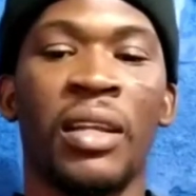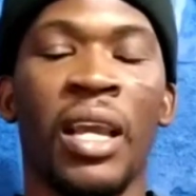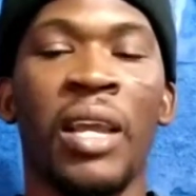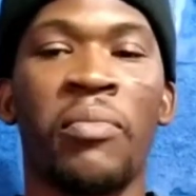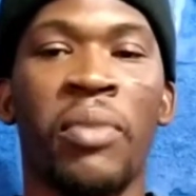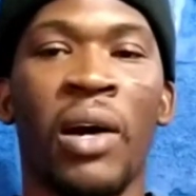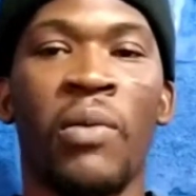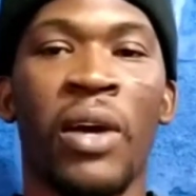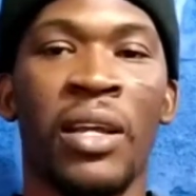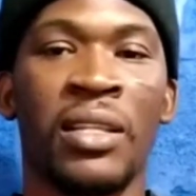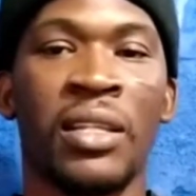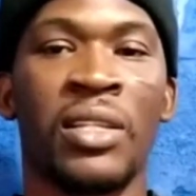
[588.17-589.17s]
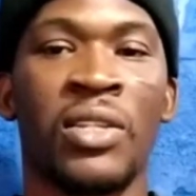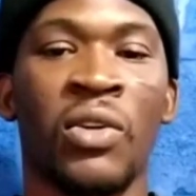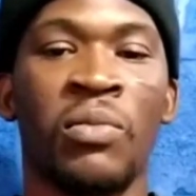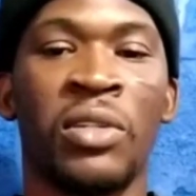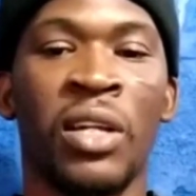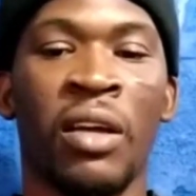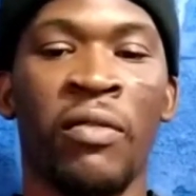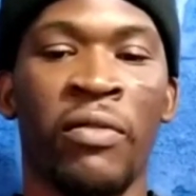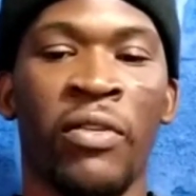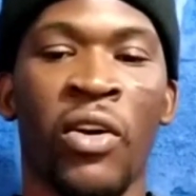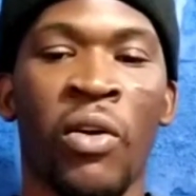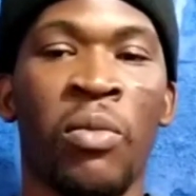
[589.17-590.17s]
in Patwa is a subject,
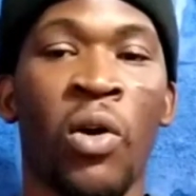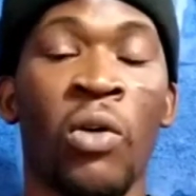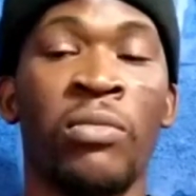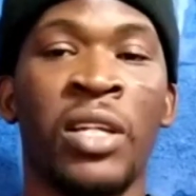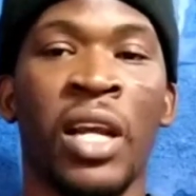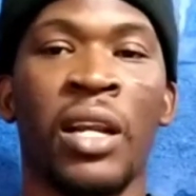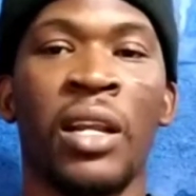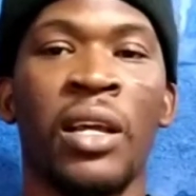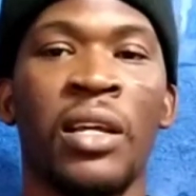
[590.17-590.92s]
verb, object.